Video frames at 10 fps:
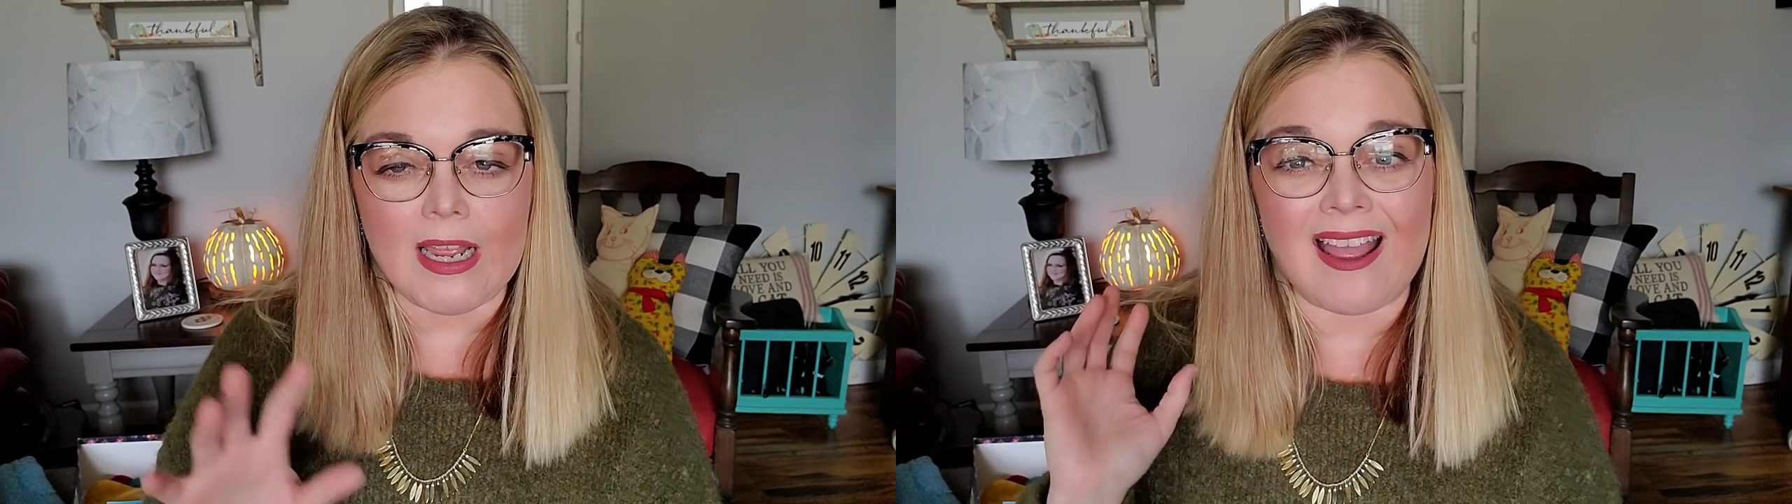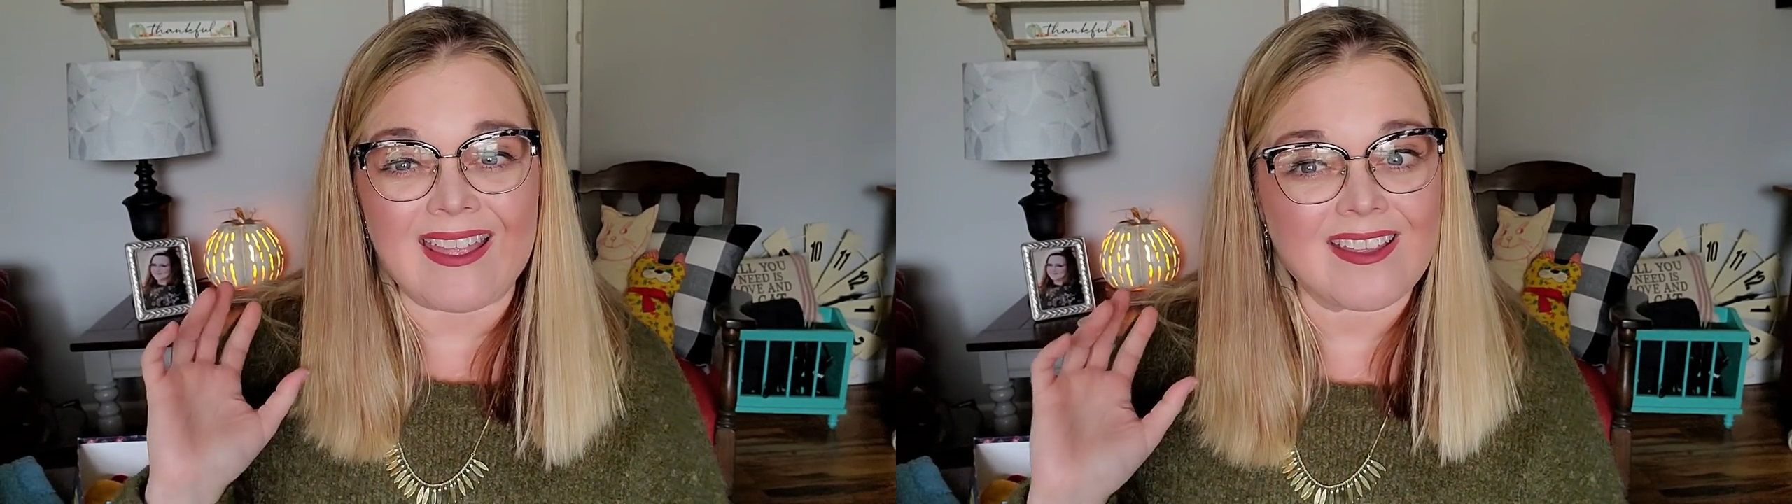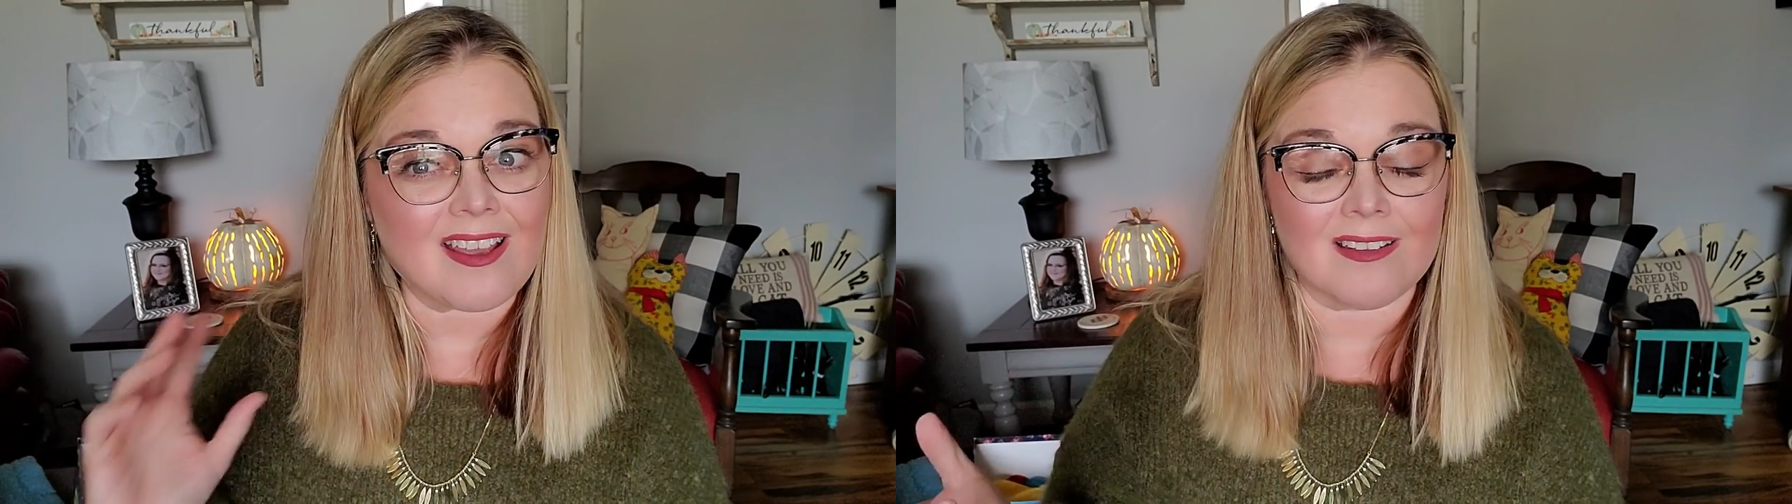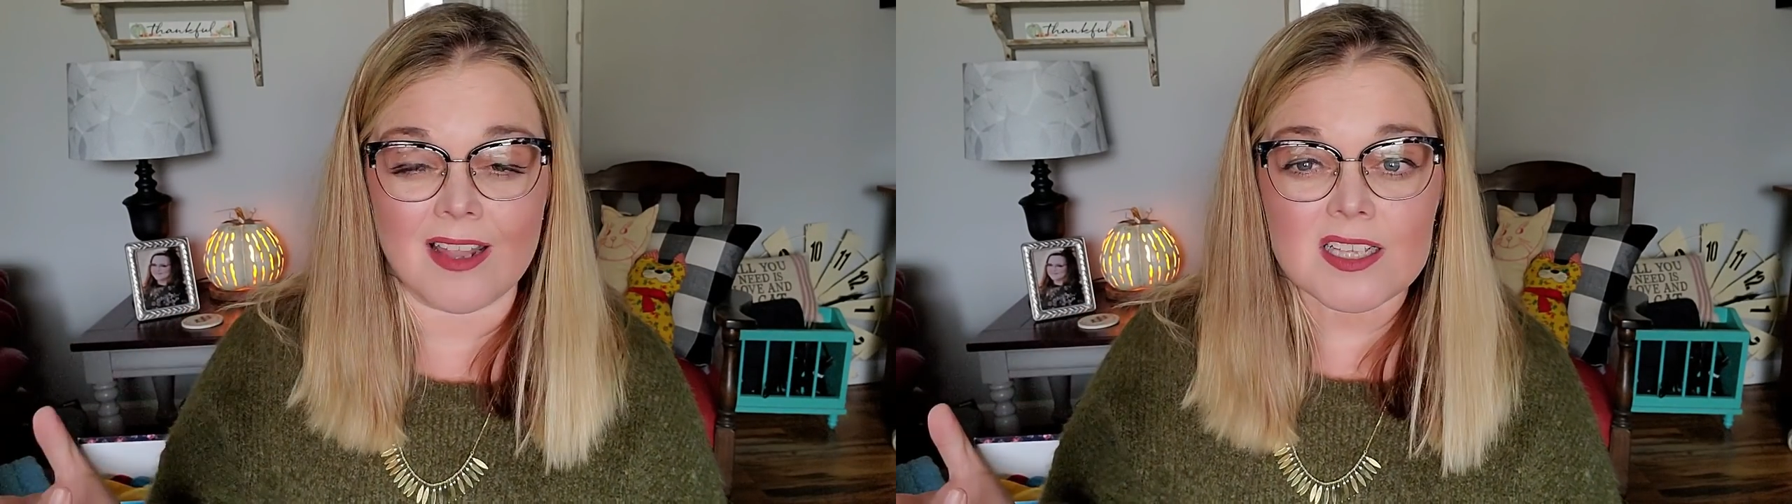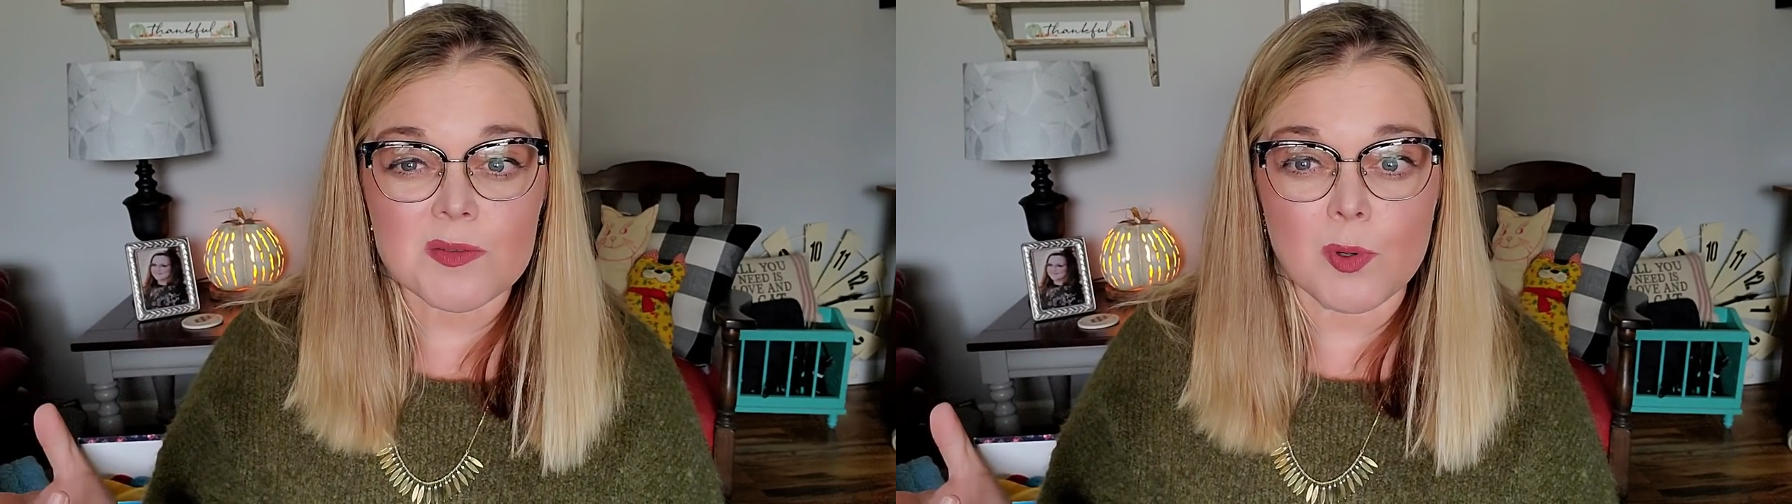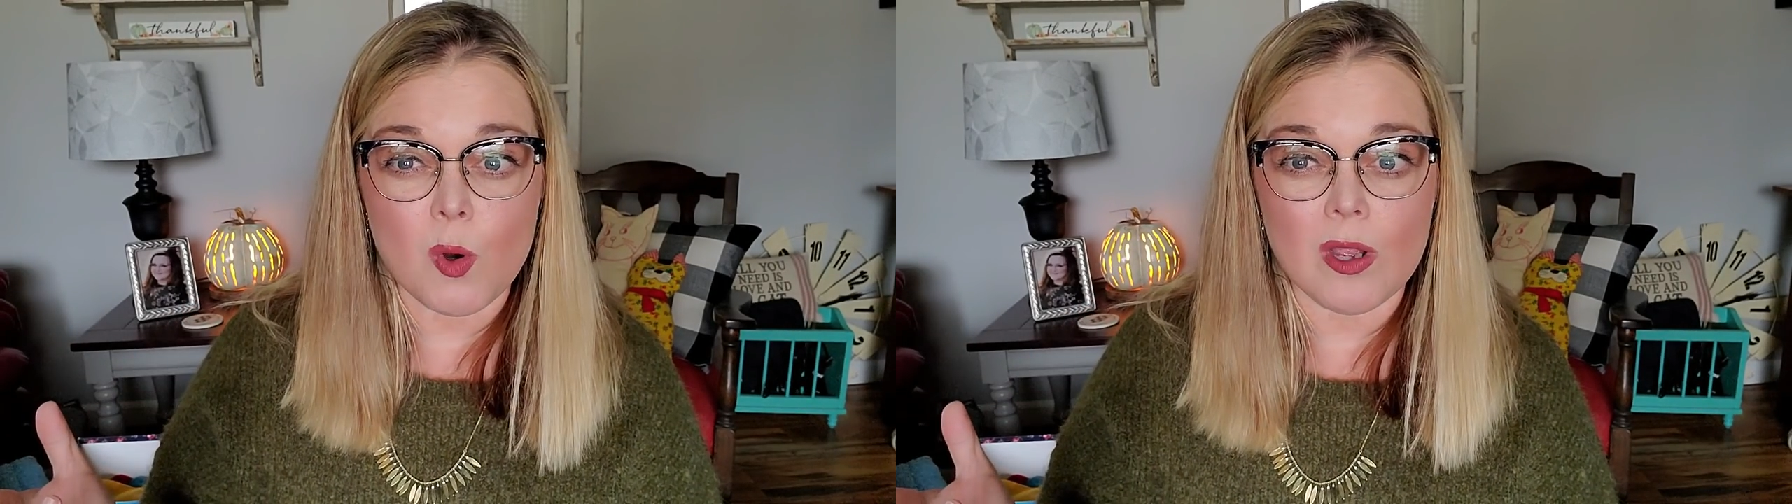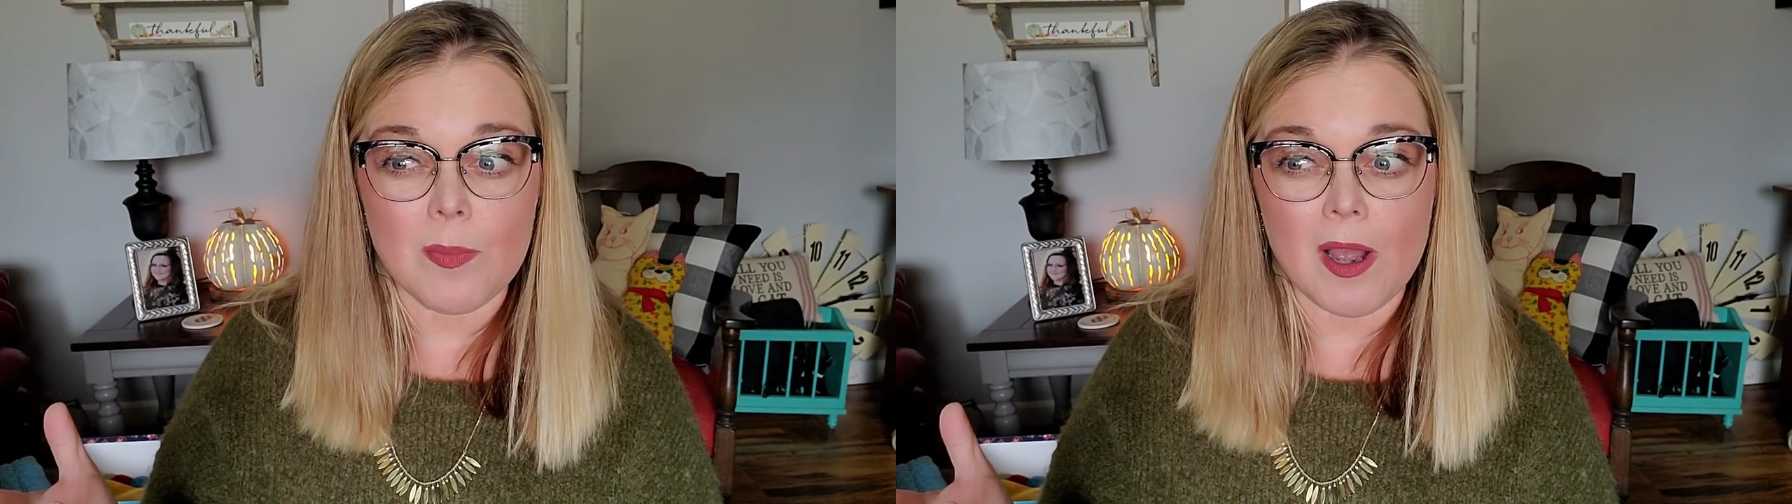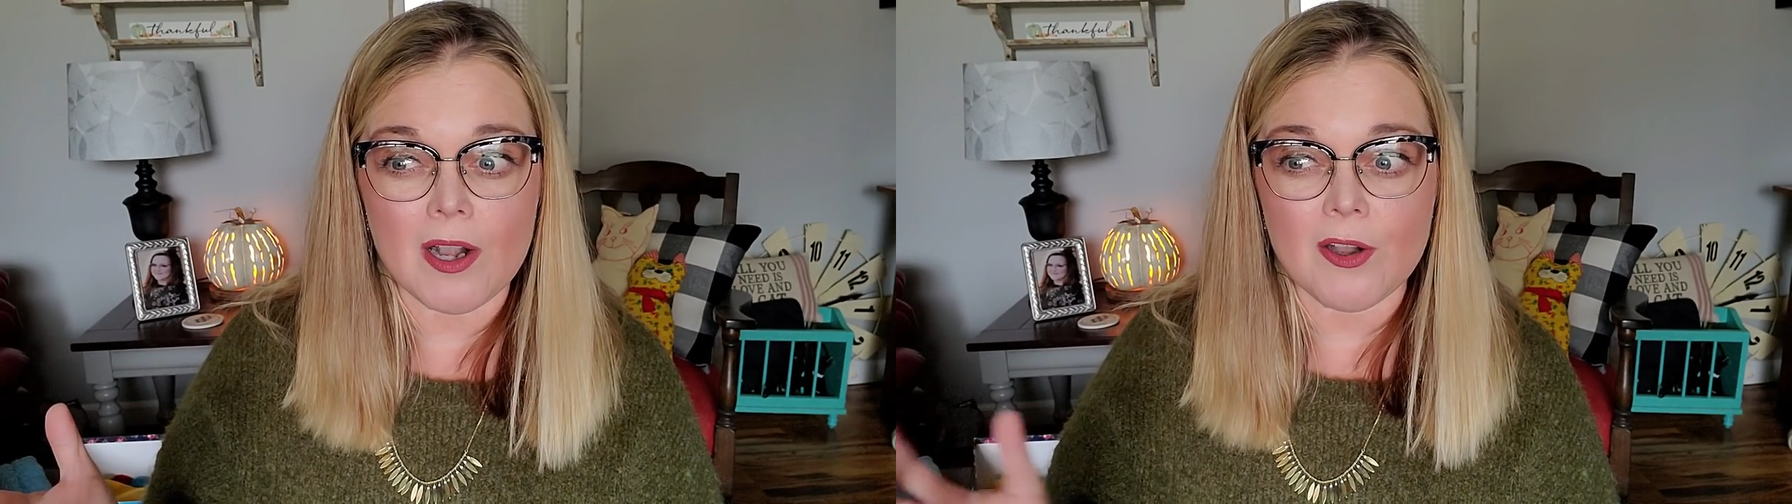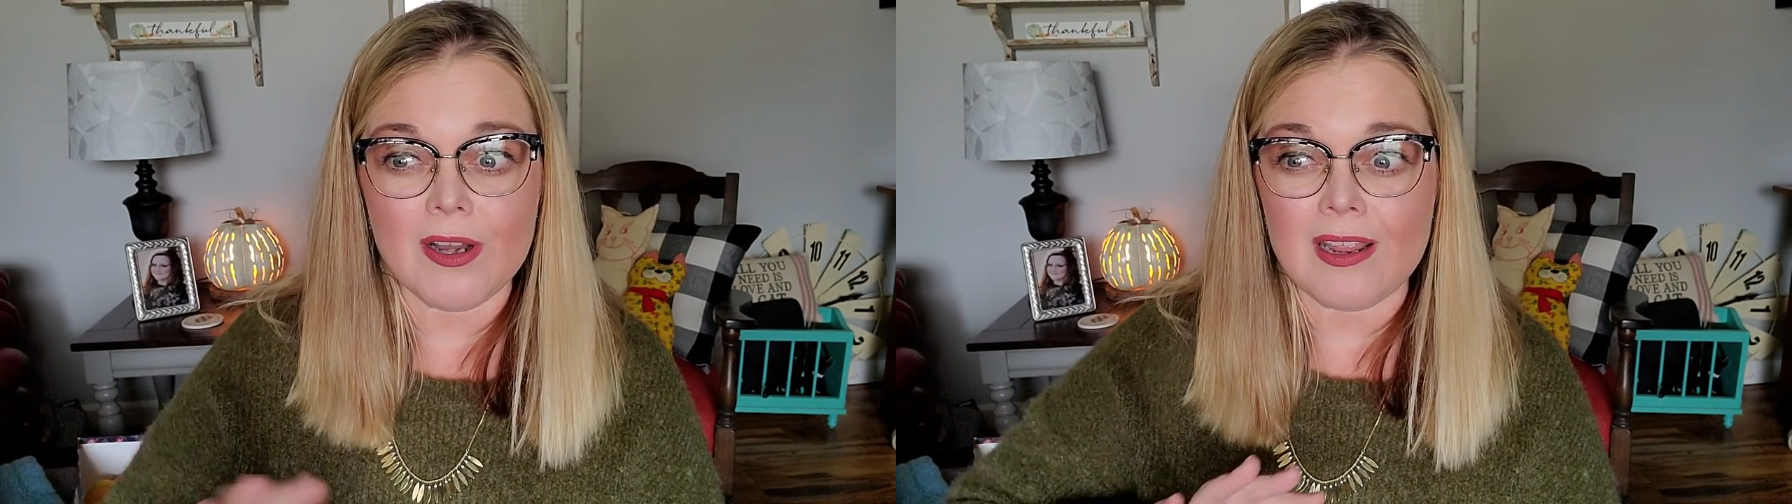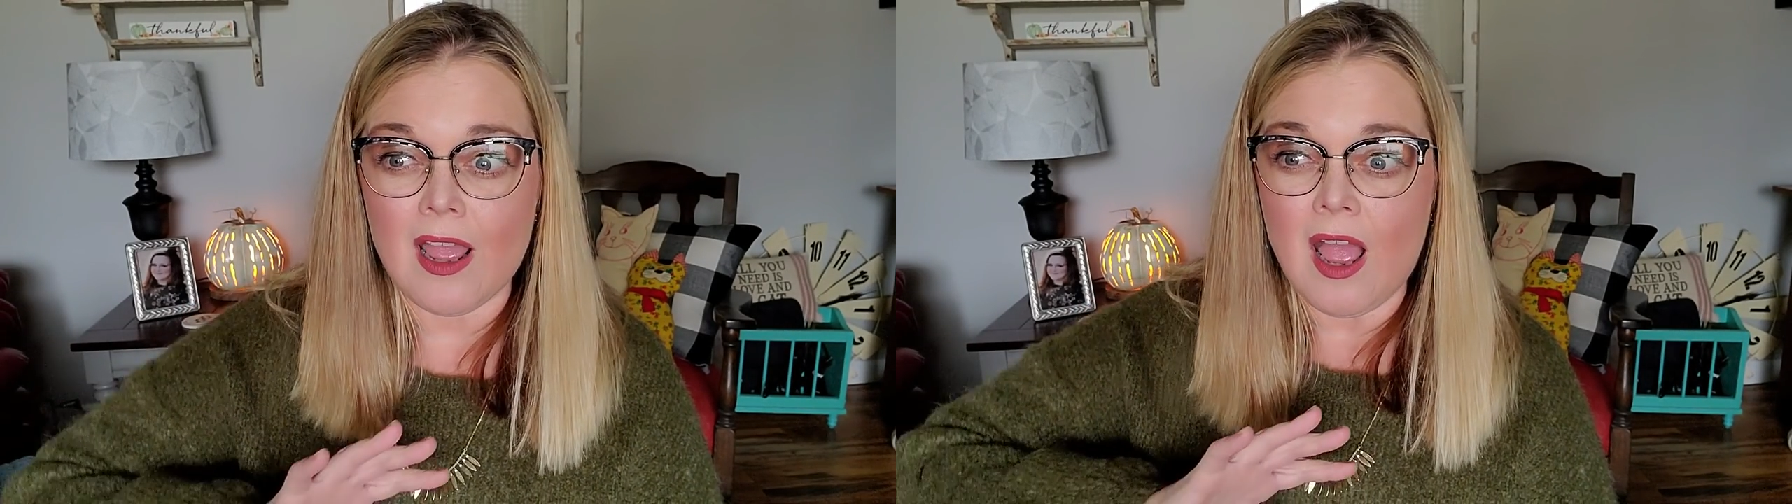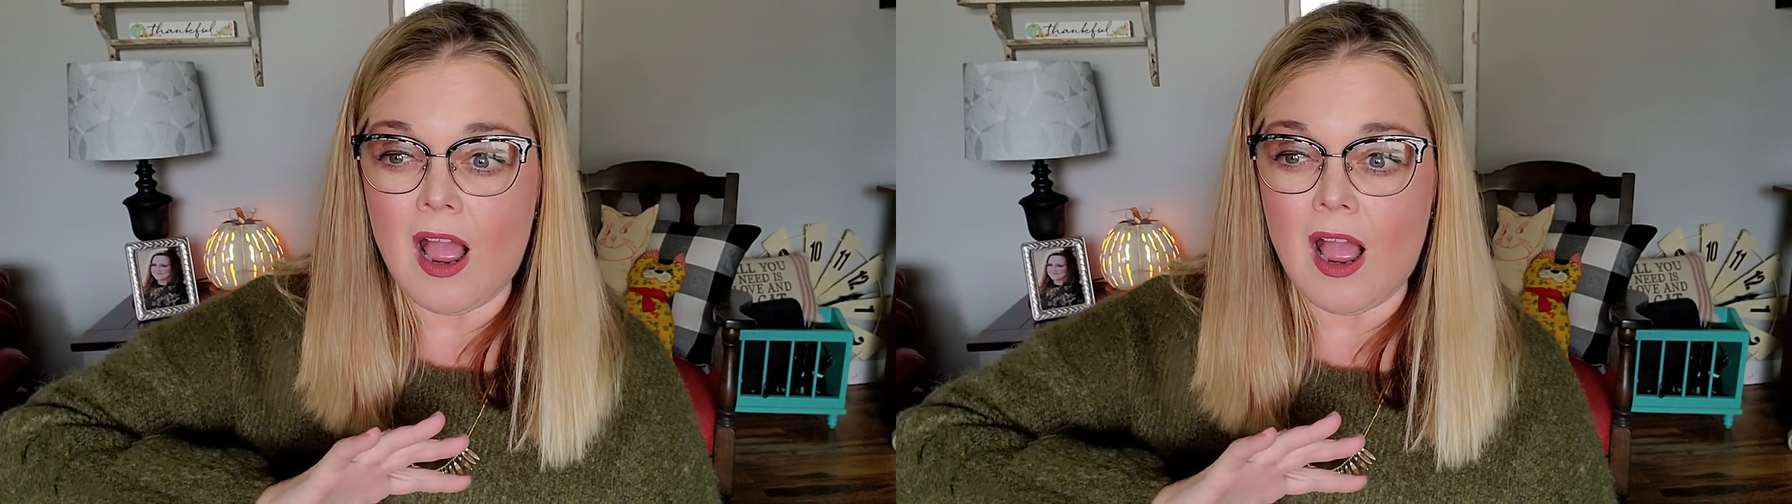I collect McCoy pottery.